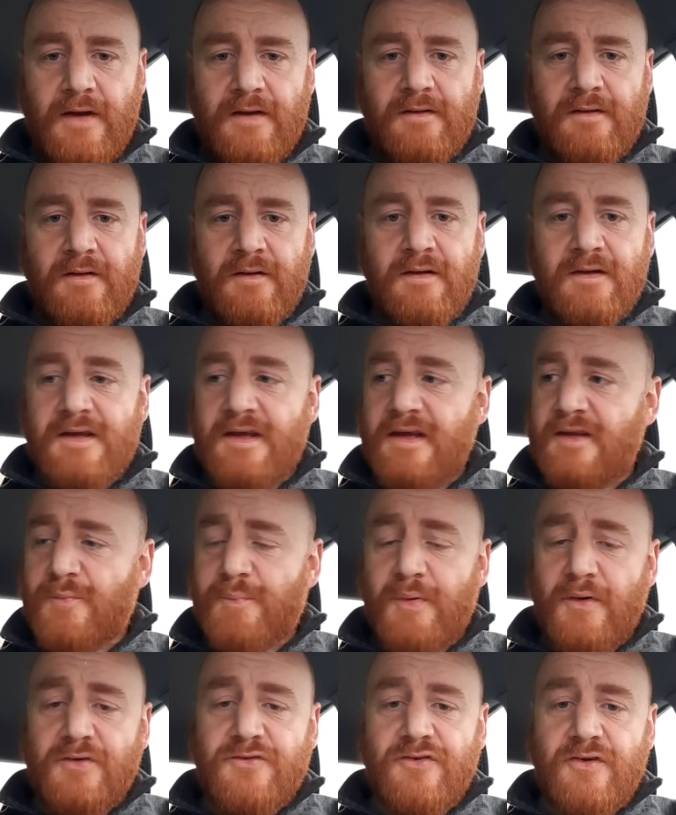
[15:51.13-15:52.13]
Right?
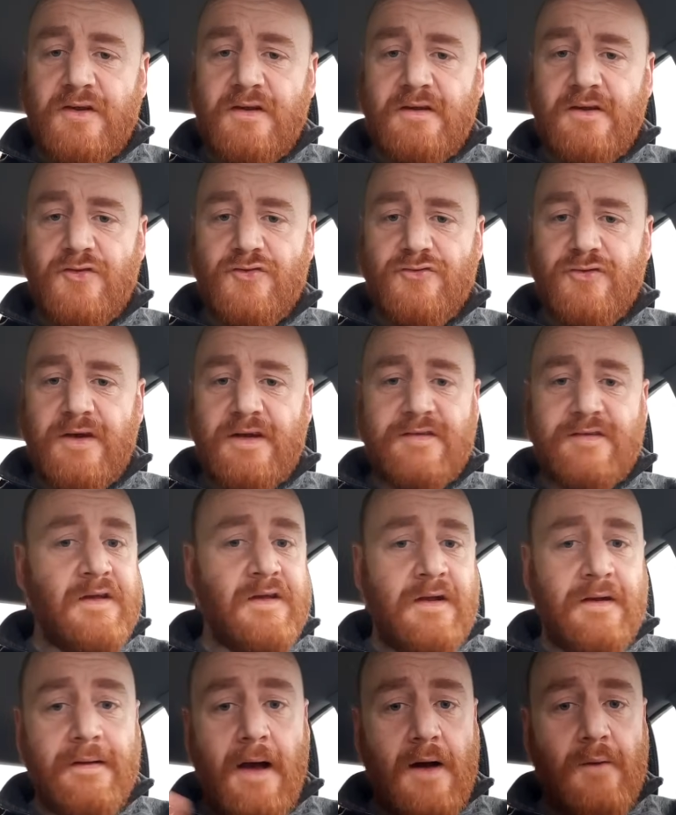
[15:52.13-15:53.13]
Kids butchered in the
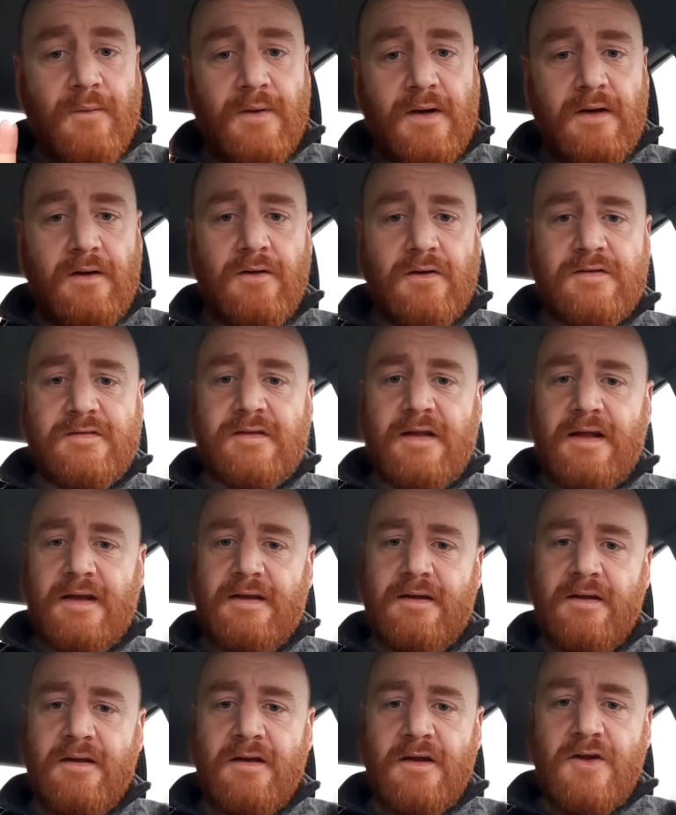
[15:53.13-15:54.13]
streets. Not what it looks
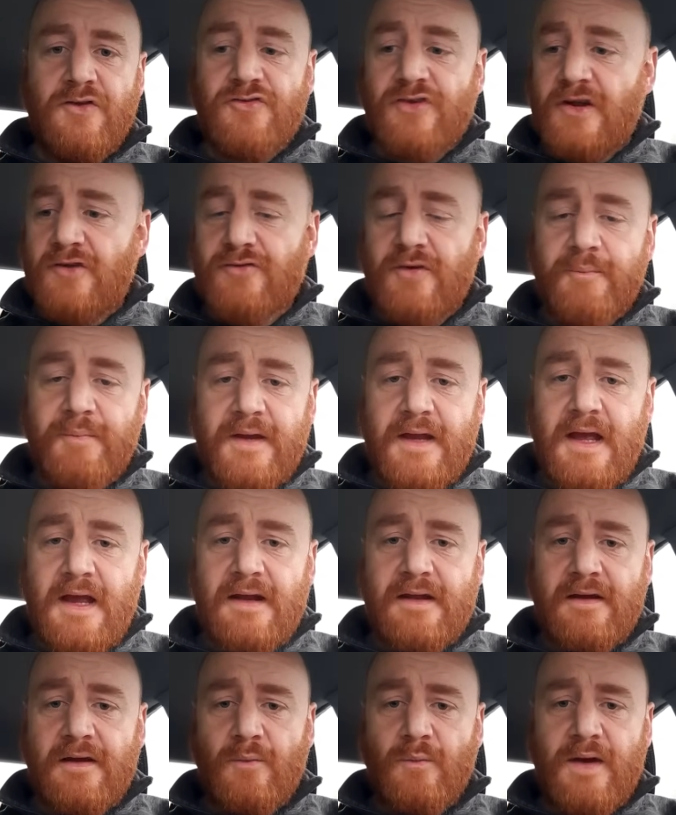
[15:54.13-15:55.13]
like. Children
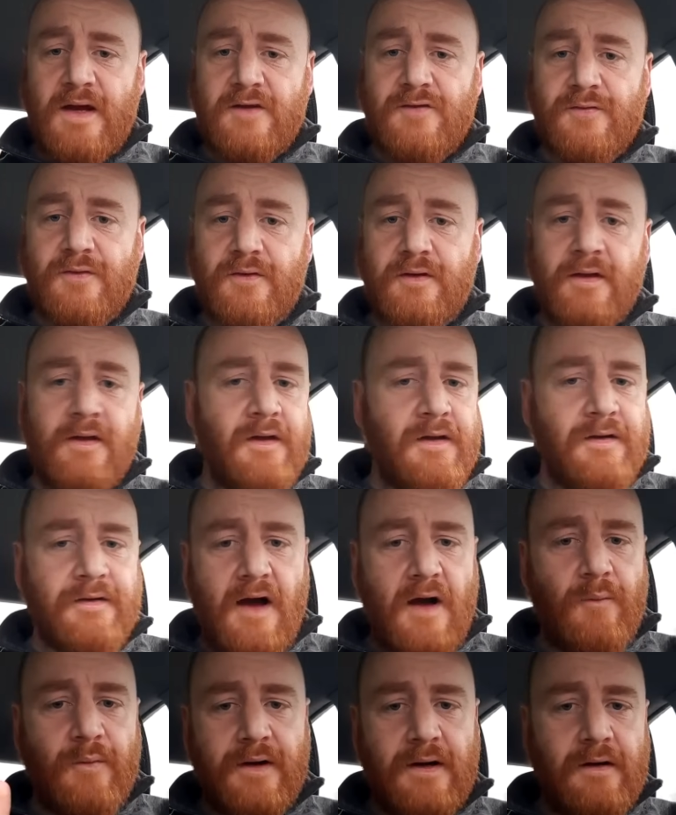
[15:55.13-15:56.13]
beheaded in Wexford.
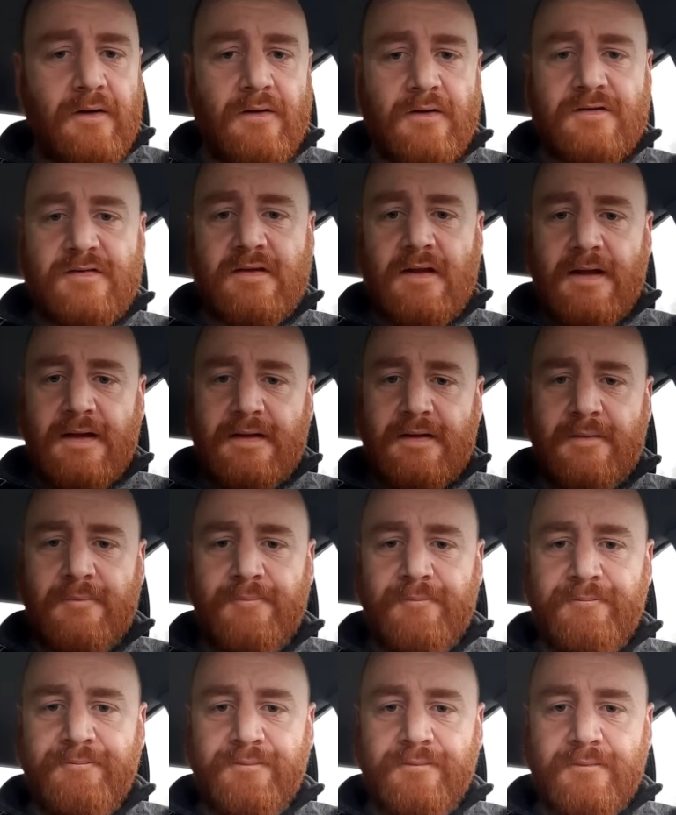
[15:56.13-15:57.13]
Not what it looks
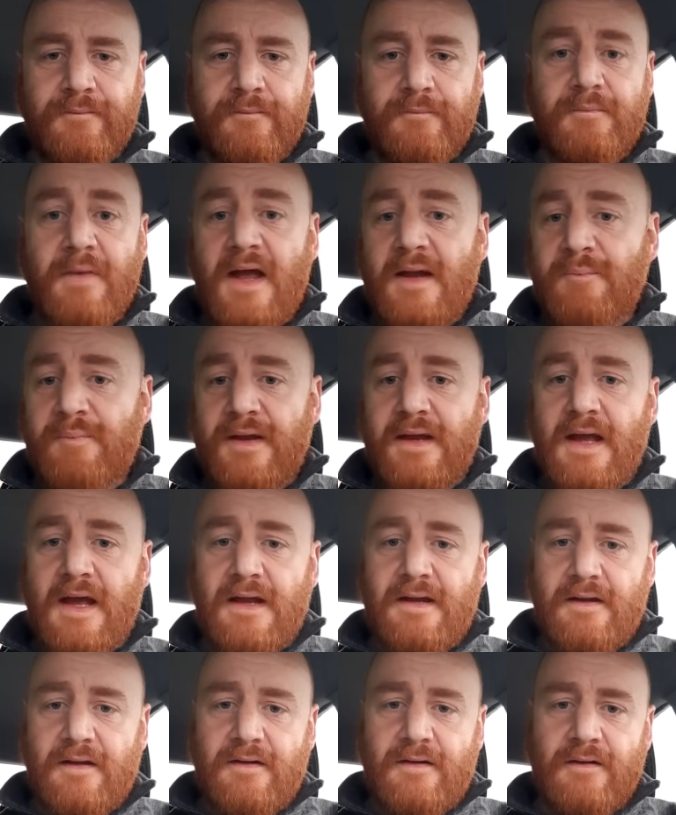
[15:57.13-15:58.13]
like. Men
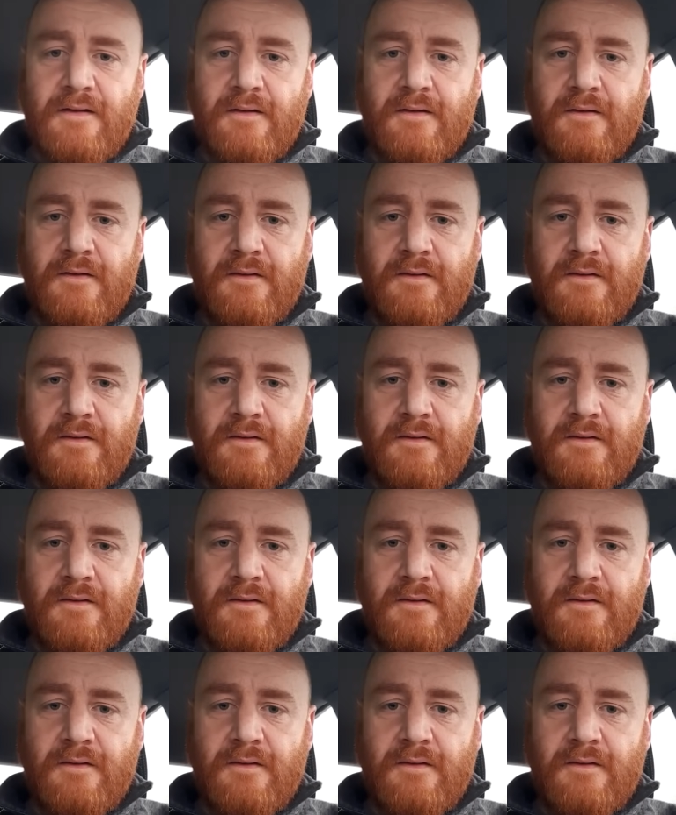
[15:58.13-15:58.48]
beheaded.